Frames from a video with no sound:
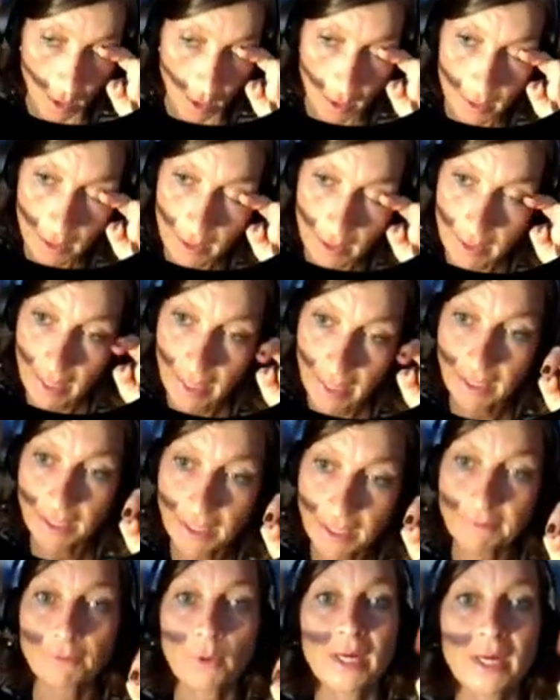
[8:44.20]
And the
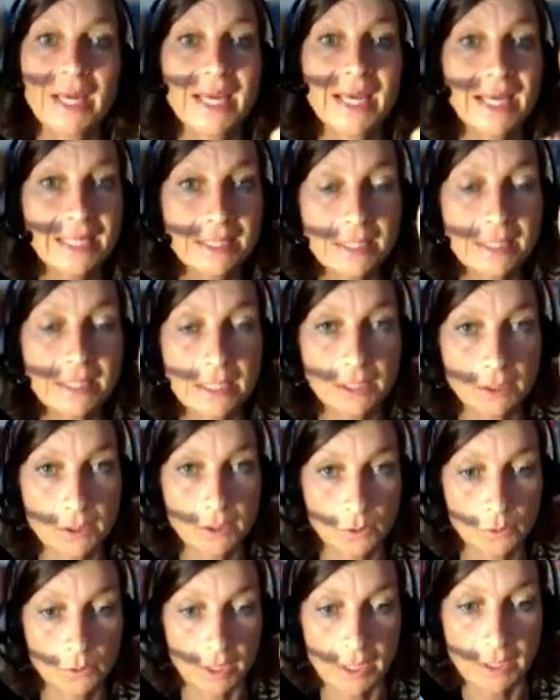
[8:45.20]
-4 is
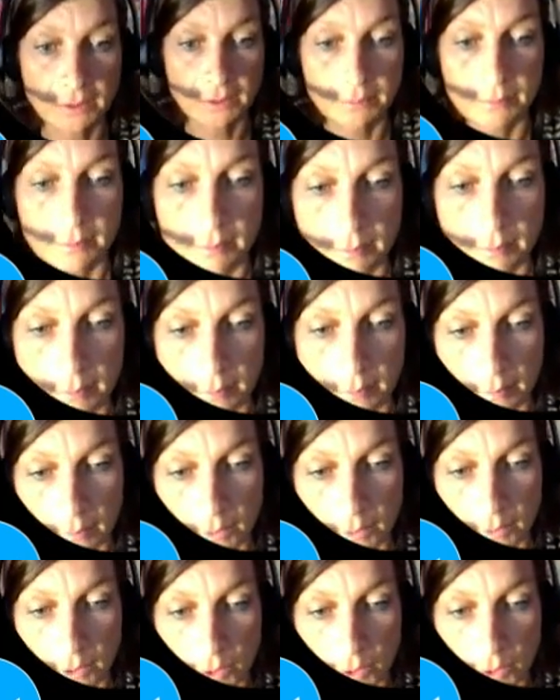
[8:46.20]
included,
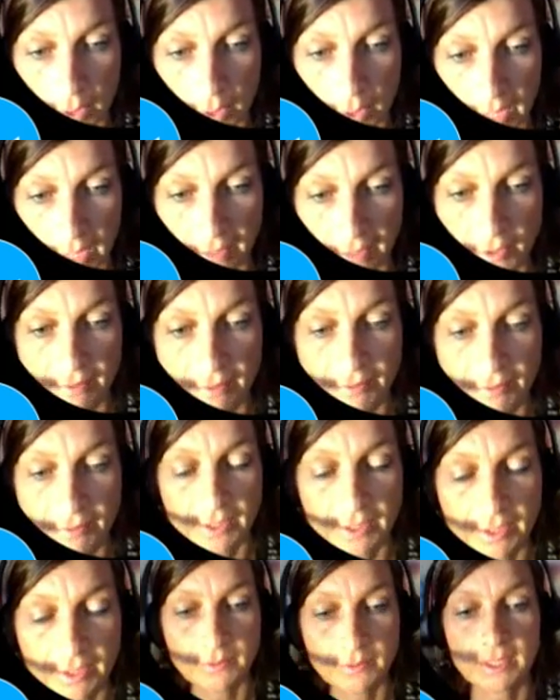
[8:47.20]
so I have to have an
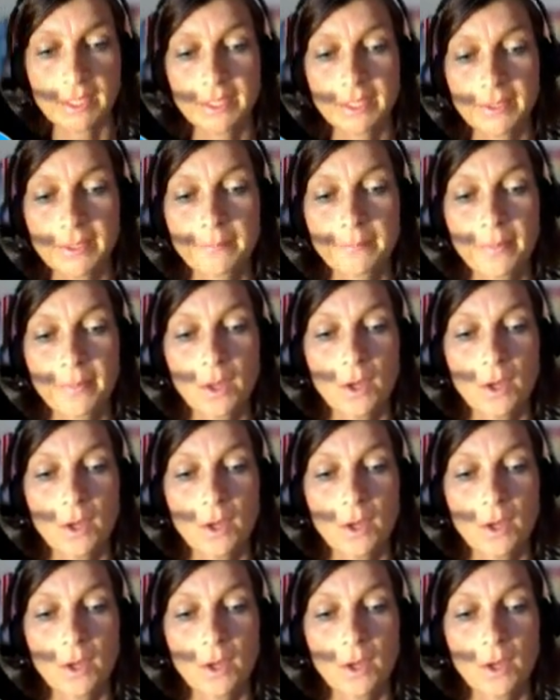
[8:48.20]
equal sign there.